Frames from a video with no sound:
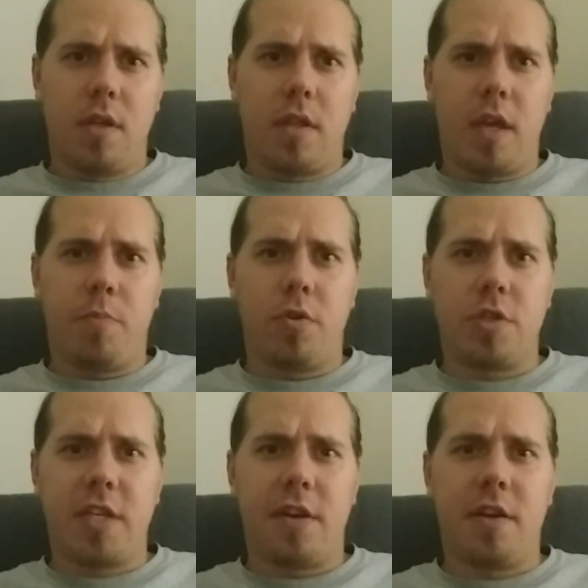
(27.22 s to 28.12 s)
They
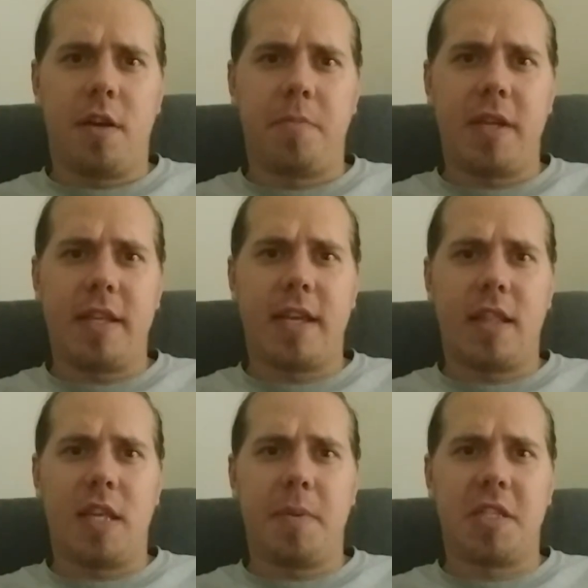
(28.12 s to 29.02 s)
pushed out an update
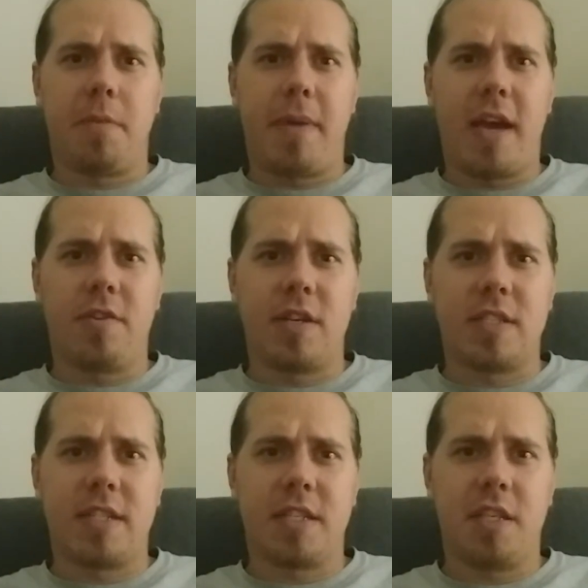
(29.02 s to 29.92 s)
that limits the battery to
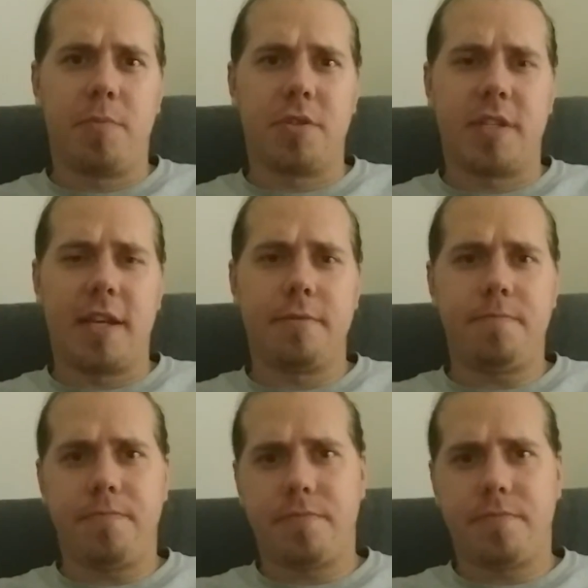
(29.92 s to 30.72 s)
60%.